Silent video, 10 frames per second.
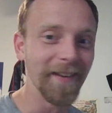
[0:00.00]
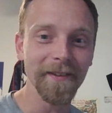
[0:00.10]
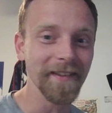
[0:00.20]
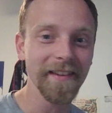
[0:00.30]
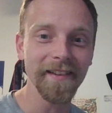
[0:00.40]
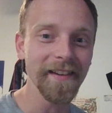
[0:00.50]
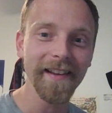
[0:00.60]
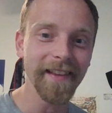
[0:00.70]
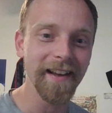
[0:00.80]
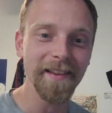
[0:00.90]
There's nothing
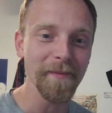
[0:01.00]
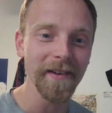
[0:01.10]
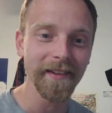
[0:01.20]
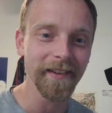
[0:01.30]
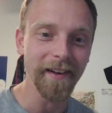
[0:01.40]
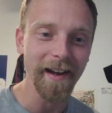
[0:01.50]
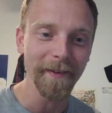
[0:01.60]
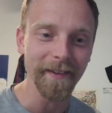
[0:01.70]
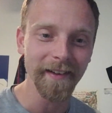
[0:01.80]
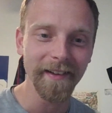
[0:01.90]
like that in the military I
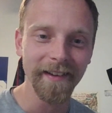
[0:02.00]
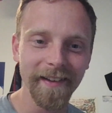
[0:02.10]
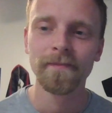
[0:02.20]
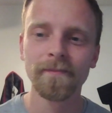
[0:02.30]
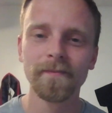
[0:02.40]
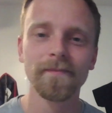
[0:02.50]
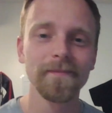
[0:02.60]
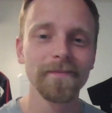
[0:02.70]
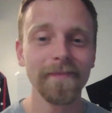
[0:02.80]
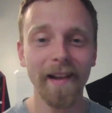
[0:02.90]
was in.
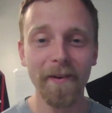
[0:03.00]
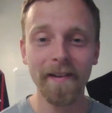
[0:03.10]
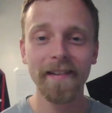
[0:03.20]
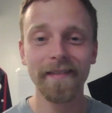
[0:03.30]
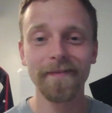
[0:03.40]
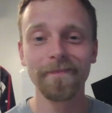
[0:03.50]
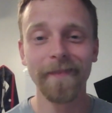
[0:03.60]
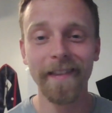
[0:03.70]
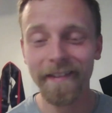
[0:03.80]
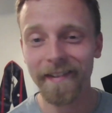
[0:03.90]
Now again,
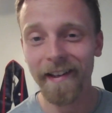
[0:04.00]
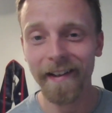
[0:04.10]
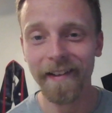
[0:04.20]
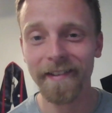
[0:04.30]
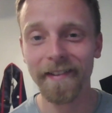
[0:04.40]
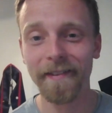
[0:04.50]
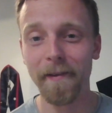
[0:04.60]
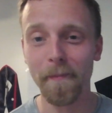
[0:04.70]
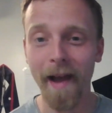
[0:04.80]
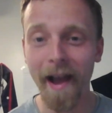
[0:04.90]
this setting is just
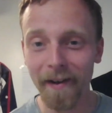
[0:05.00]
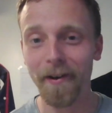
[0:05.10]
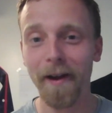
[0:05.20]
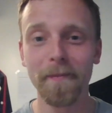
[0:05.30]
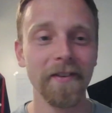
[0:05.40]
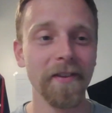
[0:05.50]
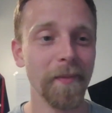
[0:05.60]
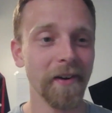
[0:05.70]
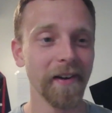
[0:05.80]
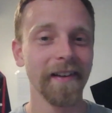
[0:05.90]
the backdrop to the
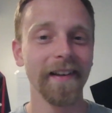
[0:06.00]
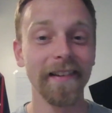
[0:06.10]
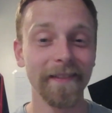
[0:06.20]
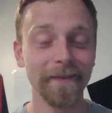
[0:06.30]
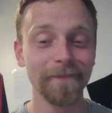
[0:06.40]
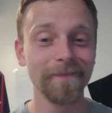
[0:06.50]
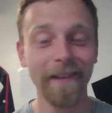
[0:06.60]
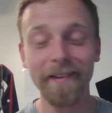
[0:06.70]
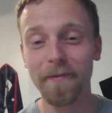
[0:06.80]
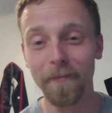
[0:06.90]
book, and
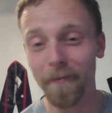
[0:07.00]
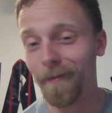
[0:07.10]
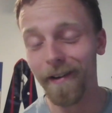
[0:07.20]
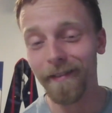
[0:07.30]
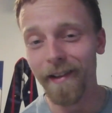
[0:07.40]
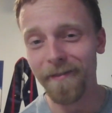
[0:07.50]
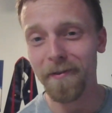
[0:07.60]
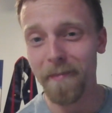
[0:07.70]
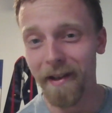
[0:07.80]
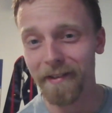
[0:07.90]
it's a lot
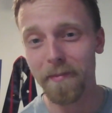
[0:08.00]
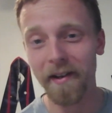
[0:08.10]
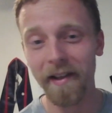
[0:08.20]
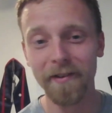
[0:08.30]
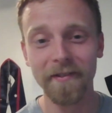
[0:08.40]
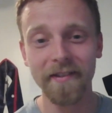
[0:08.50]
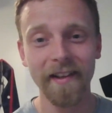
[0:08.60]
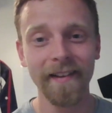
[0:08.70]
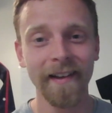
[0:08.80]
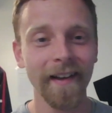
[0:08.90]
of what makes the book
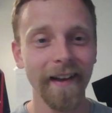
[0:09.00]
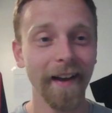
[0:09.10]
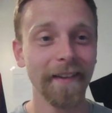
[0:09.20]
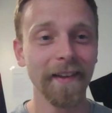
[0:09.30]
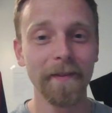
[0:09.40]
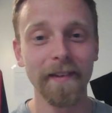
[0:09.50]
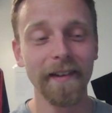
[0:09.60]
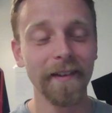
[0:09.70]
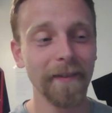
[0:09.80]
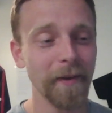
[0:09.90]
interesting. As I've
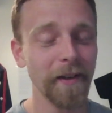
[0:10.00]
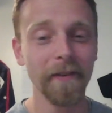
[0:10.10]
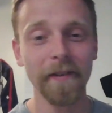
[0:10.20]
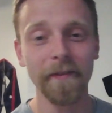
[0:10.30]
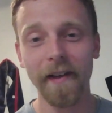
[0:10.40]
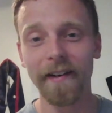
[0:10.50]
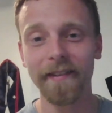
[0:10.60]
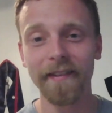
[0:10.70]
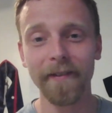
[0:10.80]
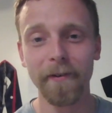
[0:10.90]
said, it's a bit of a
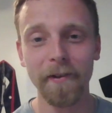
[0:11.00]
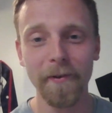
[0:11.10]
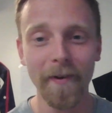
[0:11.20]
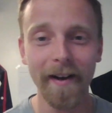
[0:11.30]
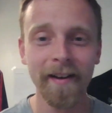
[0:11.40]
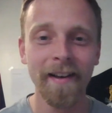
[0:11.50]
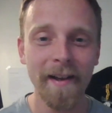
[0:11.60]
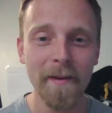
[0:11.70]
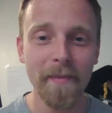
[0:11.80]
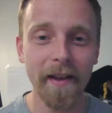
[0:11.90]
fantasy for you
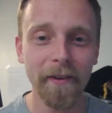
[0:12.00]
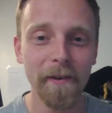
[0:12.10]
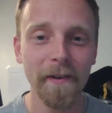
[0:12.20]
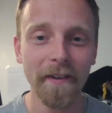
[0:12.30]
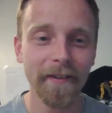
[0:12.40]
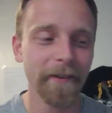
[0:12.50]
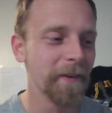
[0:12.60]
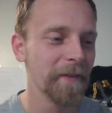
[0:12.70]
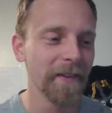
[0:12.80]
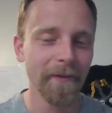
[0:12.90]

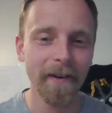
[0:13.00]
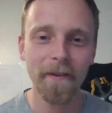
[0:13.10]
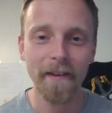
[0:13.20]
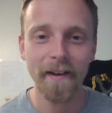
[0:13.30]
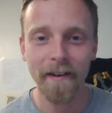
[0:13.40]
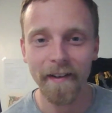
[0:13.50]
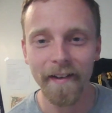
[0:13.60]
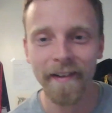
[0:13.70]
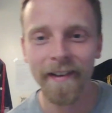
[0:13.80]
paleo-conservatives around there to